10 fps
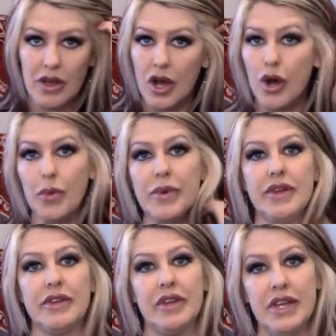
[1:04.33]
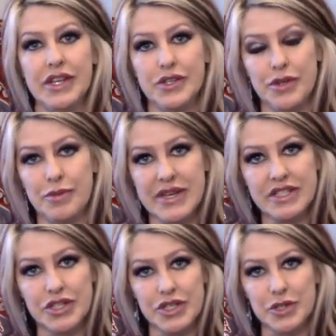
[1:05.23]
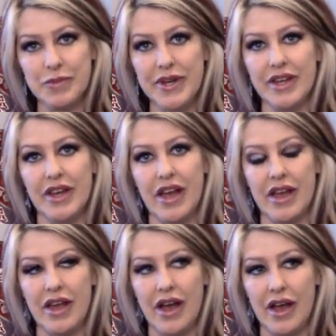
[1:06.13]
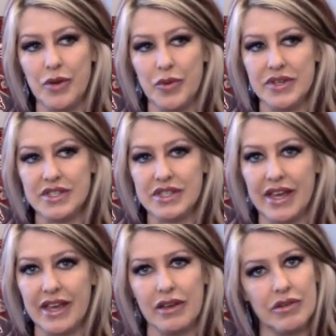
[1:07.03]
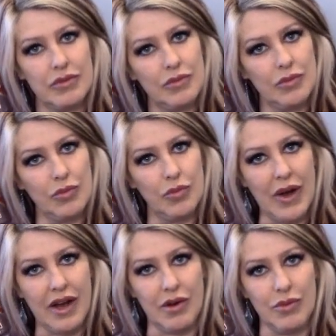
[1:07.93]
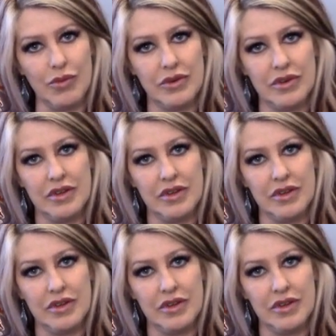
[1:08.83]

open to the messages, but I was like, wow.